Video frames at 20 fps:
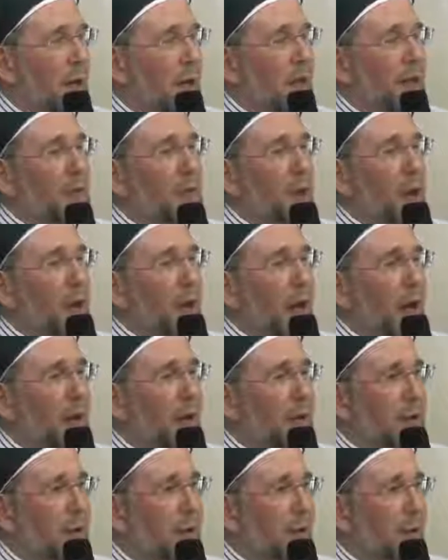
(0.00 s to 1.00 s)
He spoke
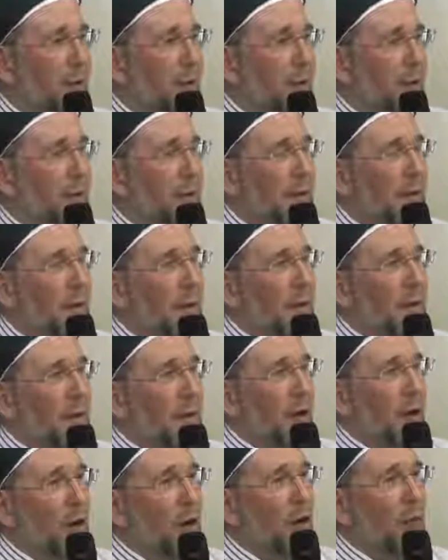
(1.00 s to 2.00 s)
out against
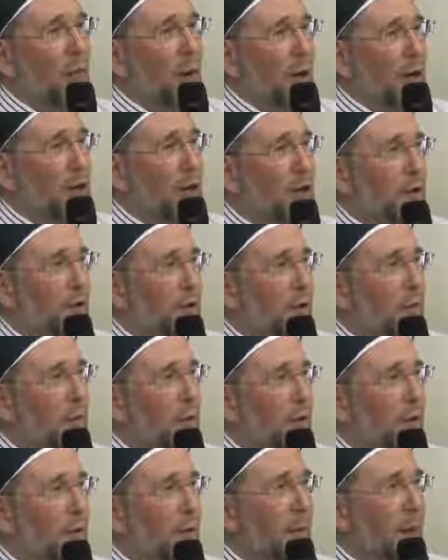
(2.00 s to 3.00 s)
the occupation of the
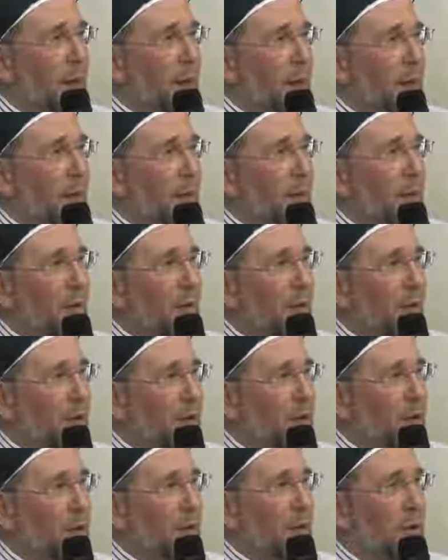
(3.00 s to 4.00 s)
Muslim lands and the
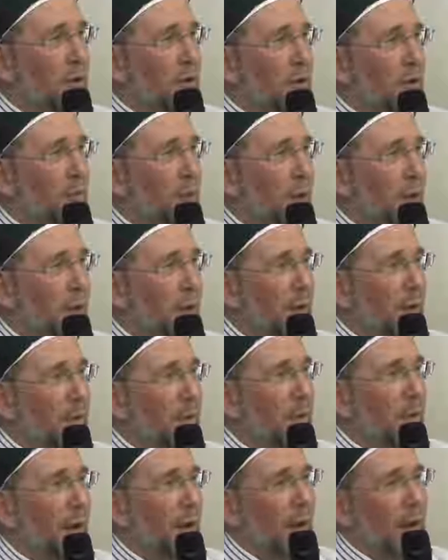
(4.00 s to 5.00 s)
slaughter that took place,
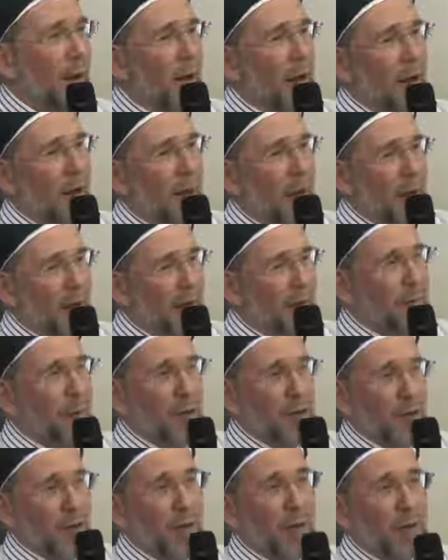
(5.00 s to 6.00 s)

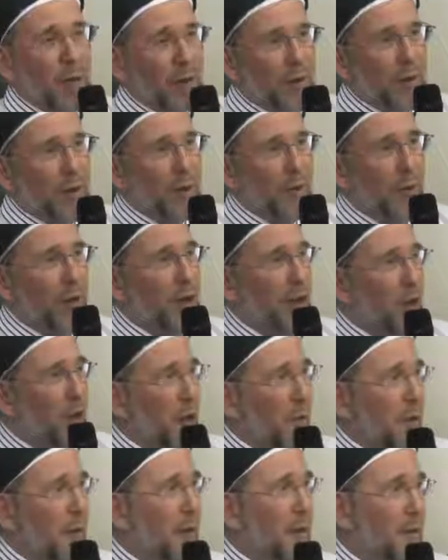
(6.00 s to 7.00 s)
especially once the British
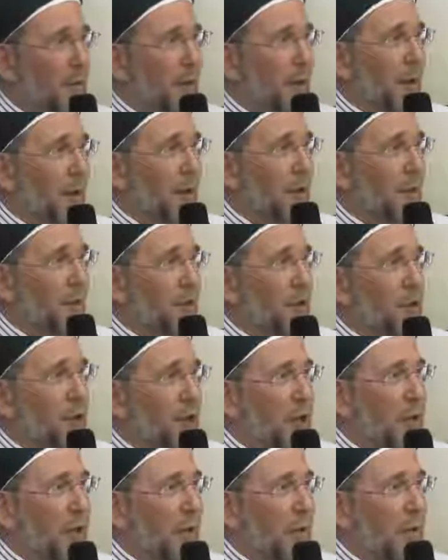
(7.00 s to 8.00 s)
Army had the Maxim
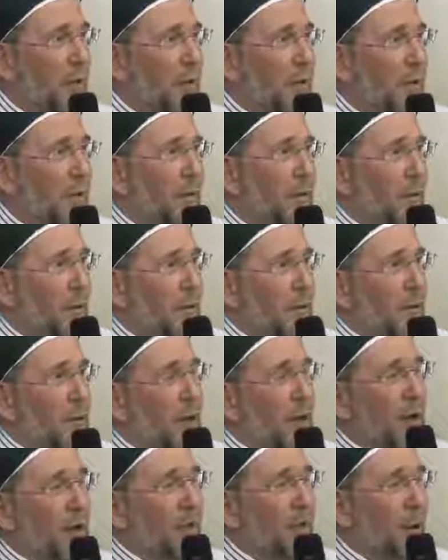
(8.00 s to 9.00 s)
machine gun.
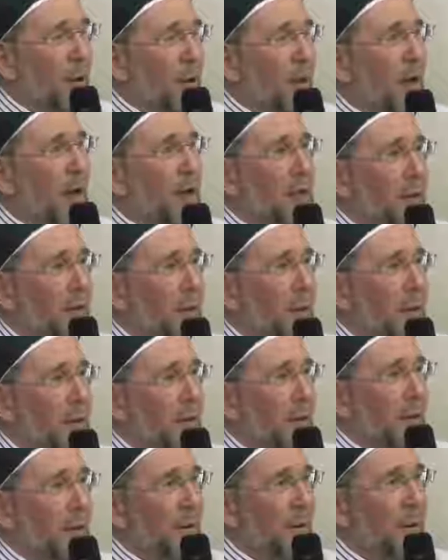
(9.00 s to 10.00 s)
He spoke out about
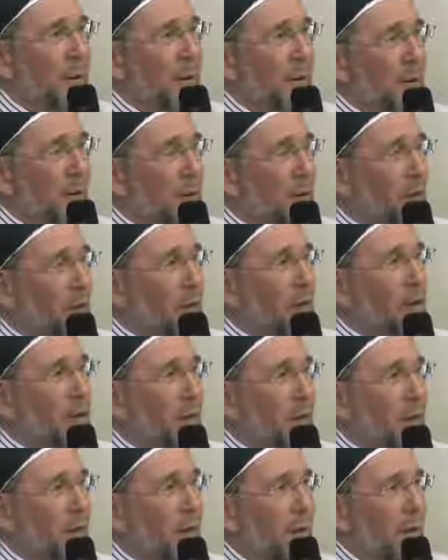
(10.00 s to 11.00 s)
the
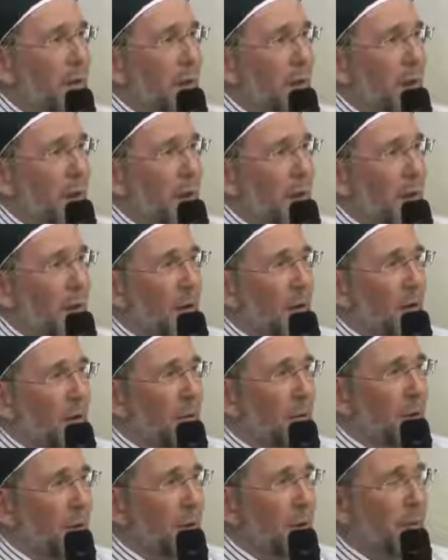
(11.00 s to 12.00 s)
slaughter of the
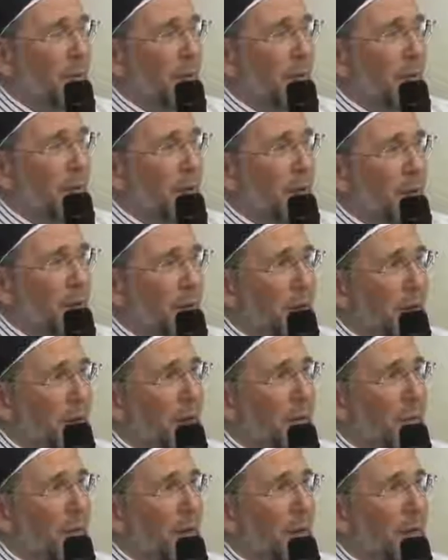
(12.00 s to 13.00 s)
Muslims in the
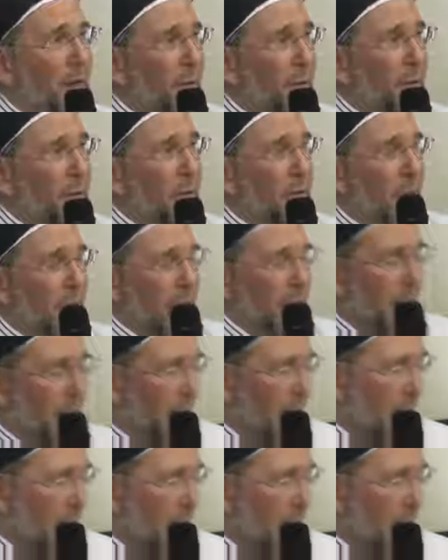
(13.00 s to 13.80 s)
Second Battle of Omdurman,